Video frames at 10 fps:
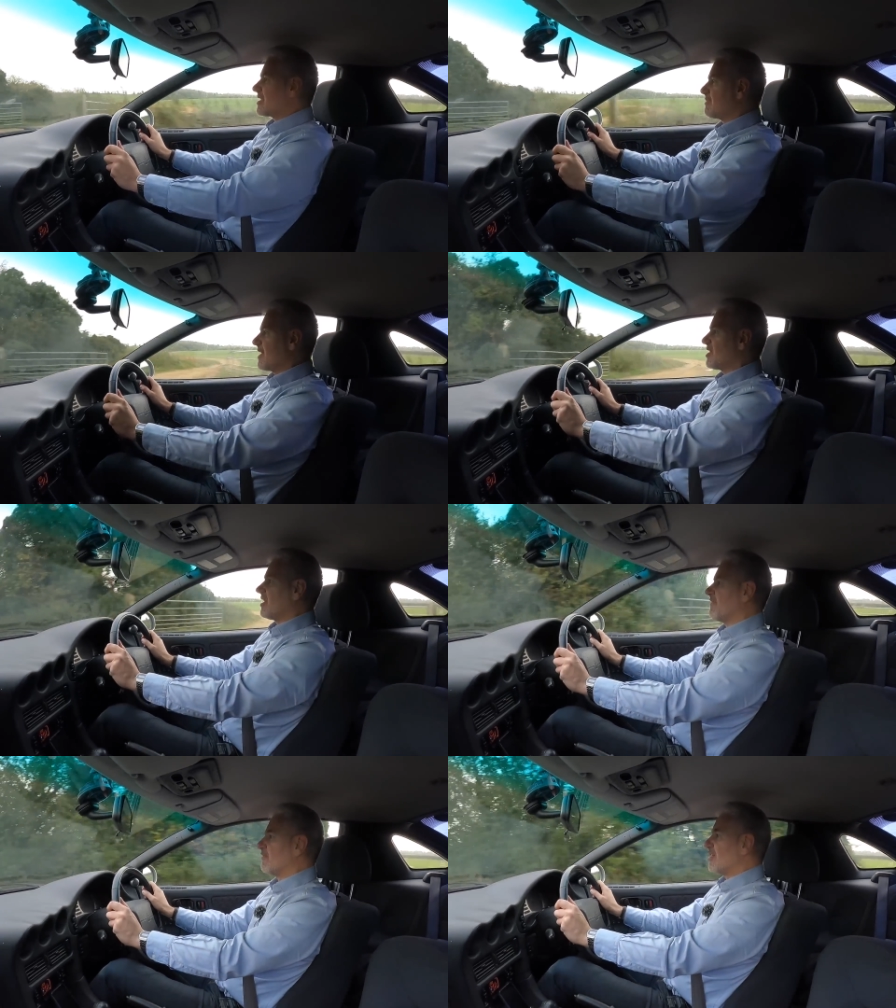
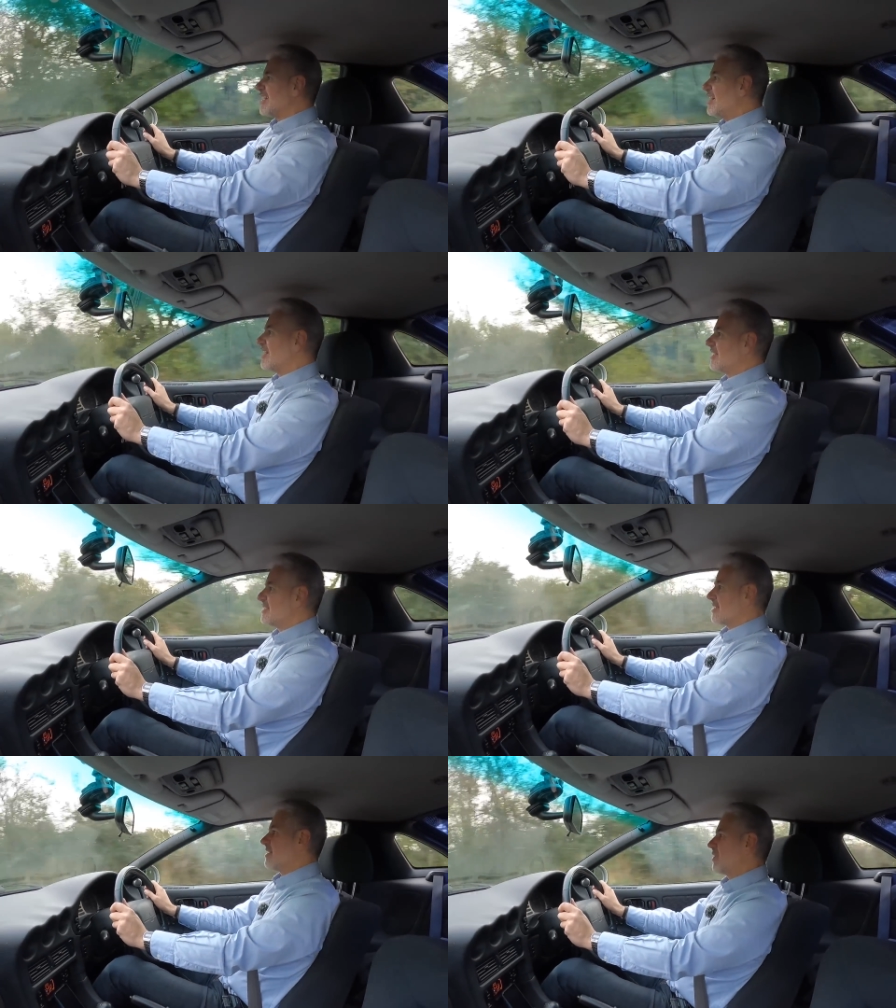especially for an early
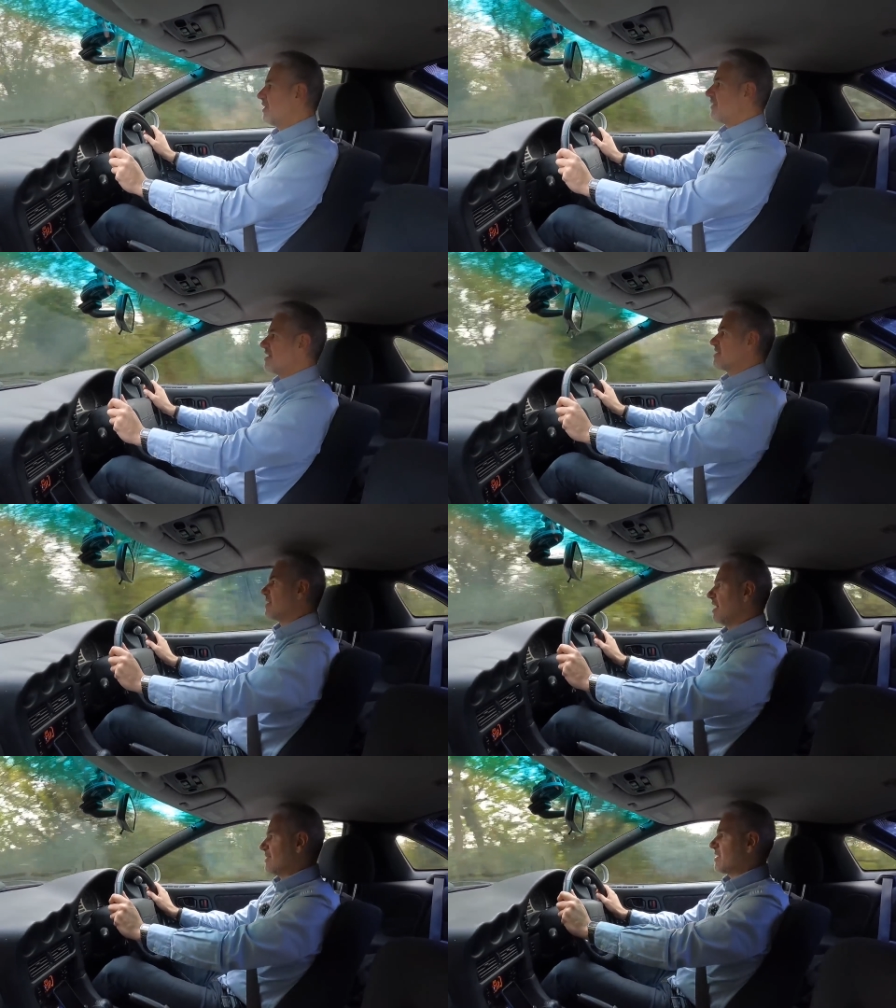turbo of this time.